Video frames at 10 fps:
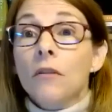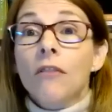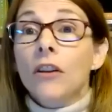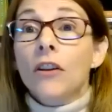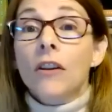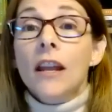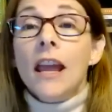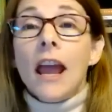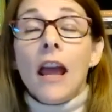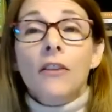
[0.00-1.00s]
with failure.
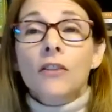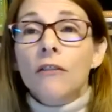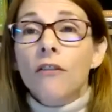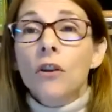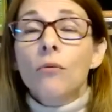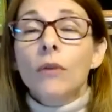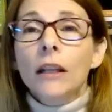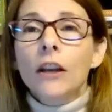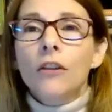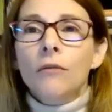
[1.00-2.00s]
And there's a few
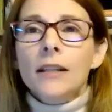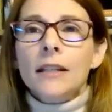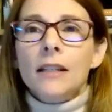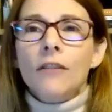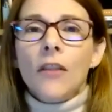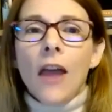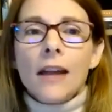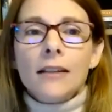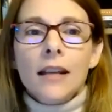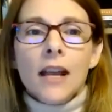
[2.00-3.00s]
really good reasons for
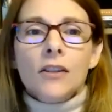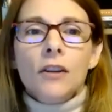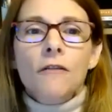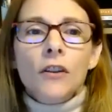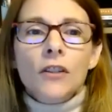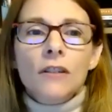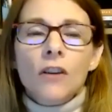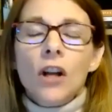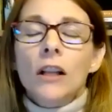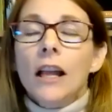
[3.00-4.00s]
that. So first of
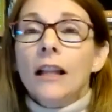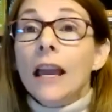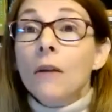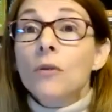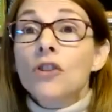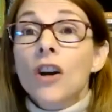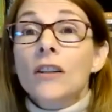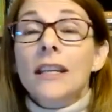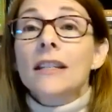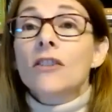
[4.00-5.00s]
all, language
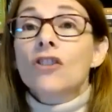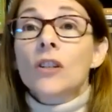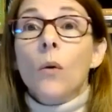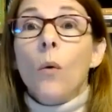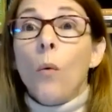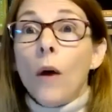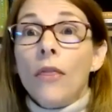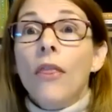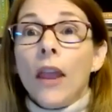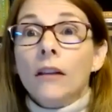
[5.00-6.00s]
arts isn't just
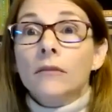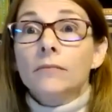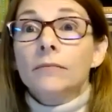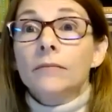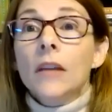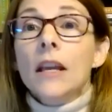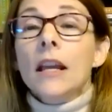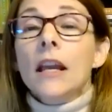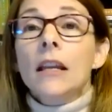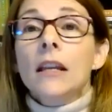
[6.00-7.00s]
one thing.
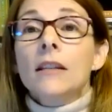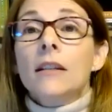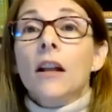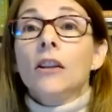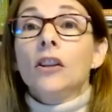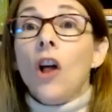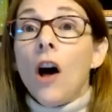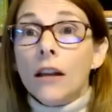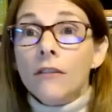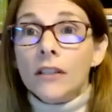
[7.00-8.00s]
It is a
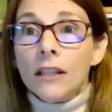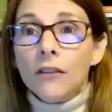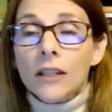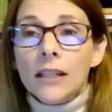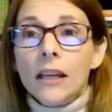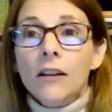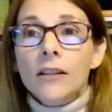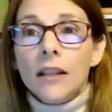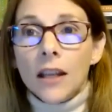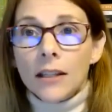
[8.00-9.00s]
lot of different
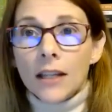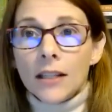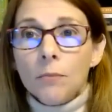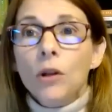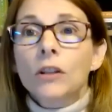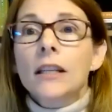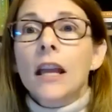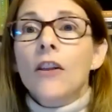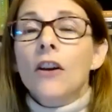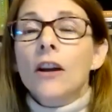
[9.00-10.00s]
skills that gets pulled
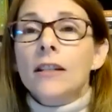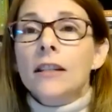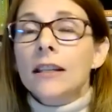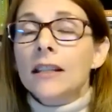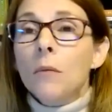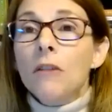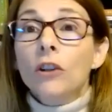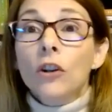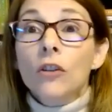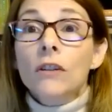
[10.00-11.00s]
together. It's things that we've
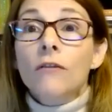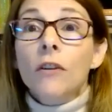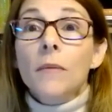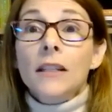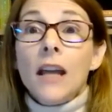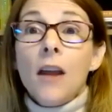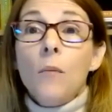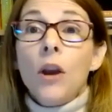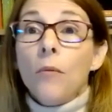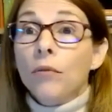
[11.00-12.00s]
learned from the time
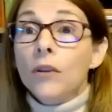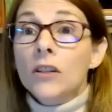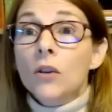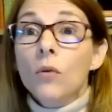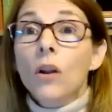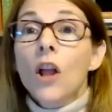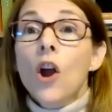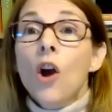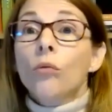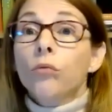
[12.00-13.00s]
we are preschool
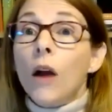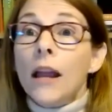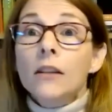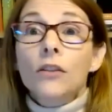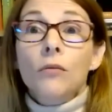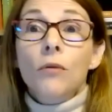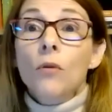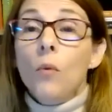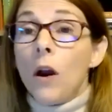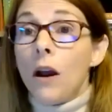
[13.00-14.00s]
right
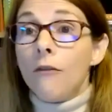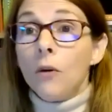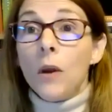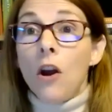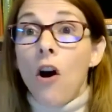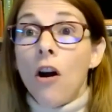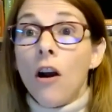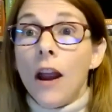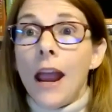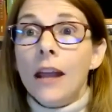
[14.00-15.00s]
through wherever we
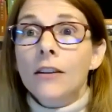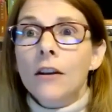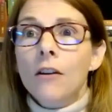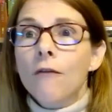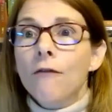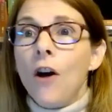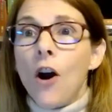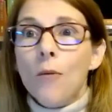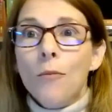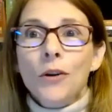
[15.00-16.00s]
are. And there are
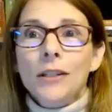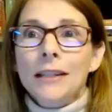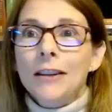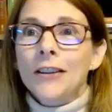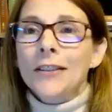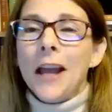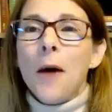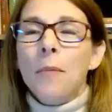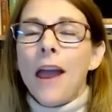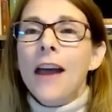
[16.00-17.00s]
far more skills
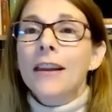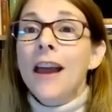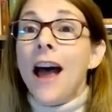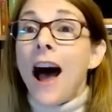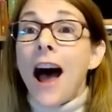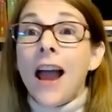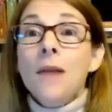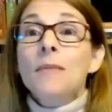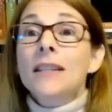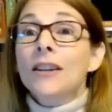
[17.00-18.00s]
up ahead. I
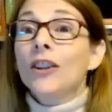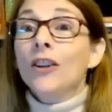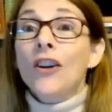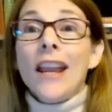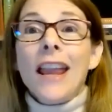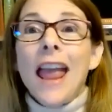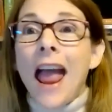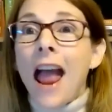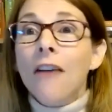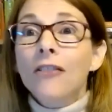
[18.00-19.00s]
am still learning
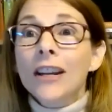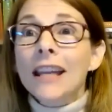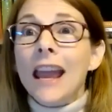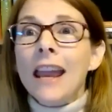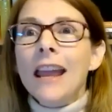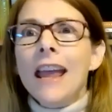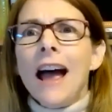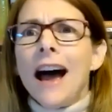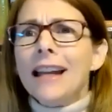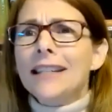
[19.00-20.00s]
every day.
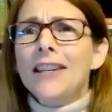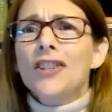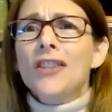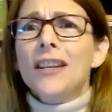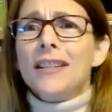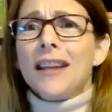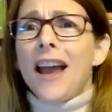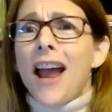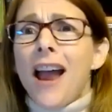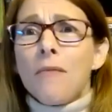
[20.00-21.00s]
I teach this.
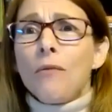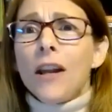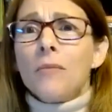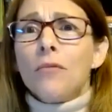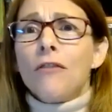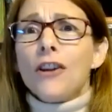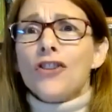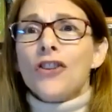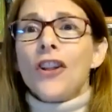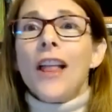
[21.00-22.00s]
I'm a writing
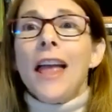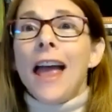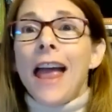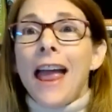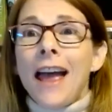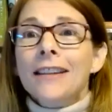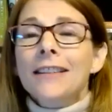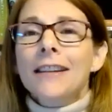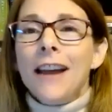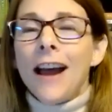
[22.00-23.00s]
professional and
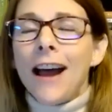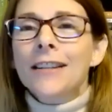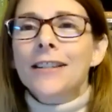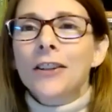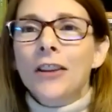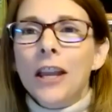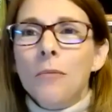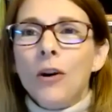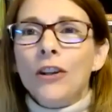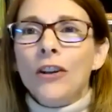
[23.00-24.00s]
I still
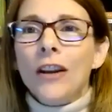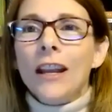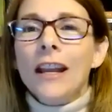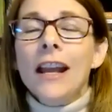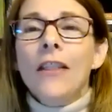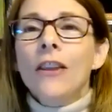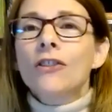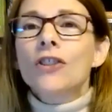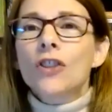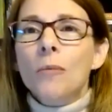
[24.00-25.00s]
keep on learning.
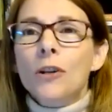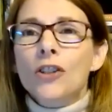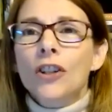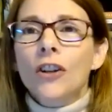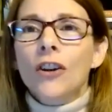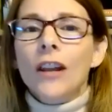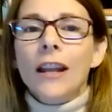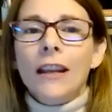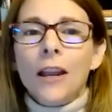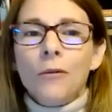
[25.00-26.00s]
There's so much to learn
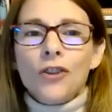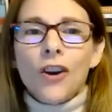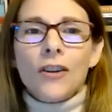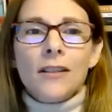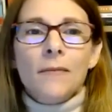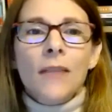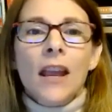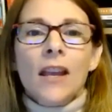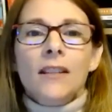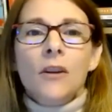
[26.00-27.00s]
in language arts.
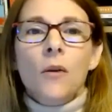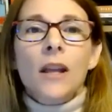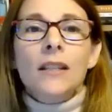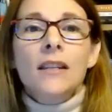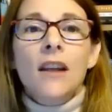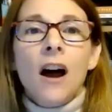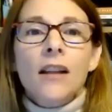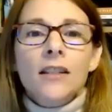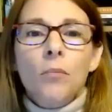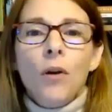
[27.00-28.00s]
So it's
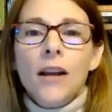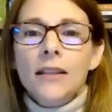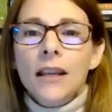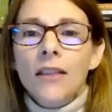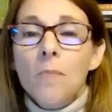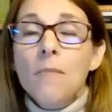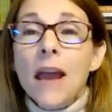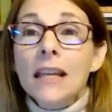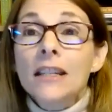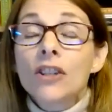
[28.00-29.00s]
not surprising that
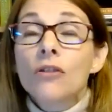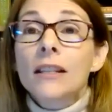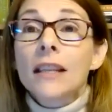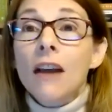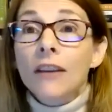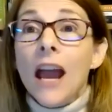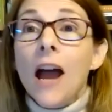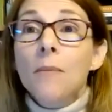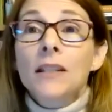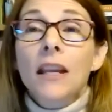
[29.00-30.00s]
many students have
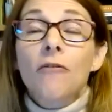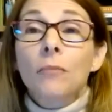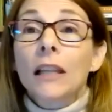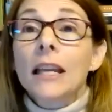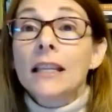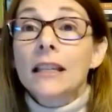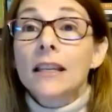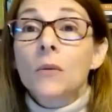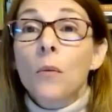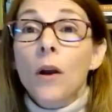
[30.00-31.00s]
gaps. They have
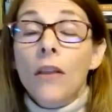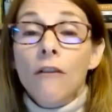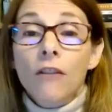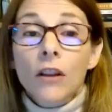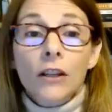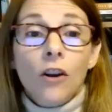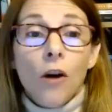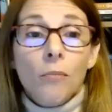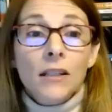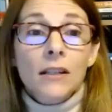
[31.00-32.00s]
places where they feel
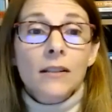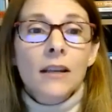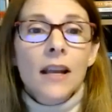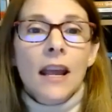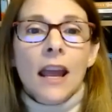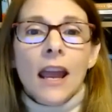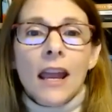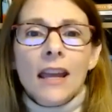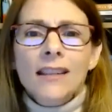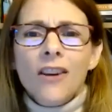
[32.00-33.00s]
incompetent
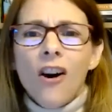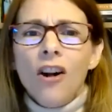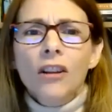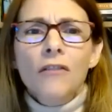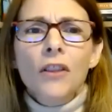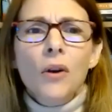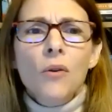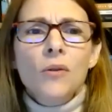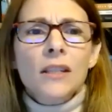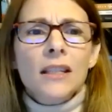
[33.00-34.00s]
and all of
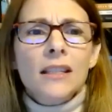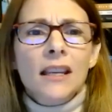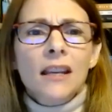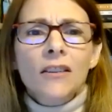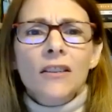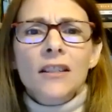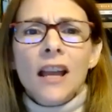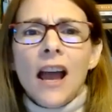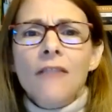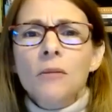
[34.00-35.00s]
those skills
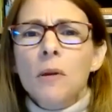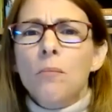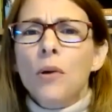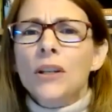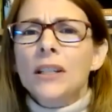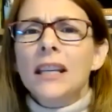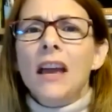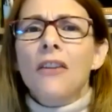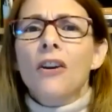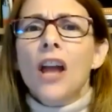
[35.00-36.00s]
have to be put
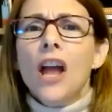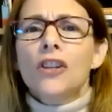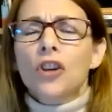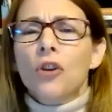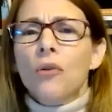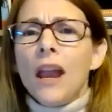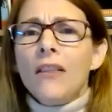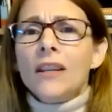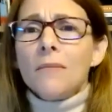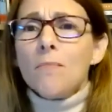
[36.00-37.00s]
together to
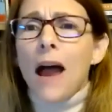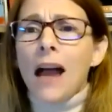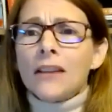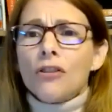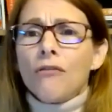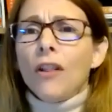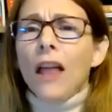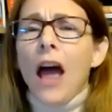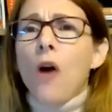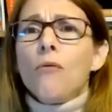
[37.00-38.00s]
create this
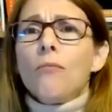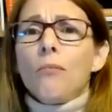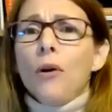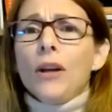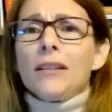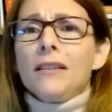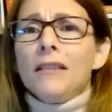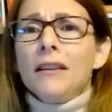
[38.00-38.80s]
masterful output.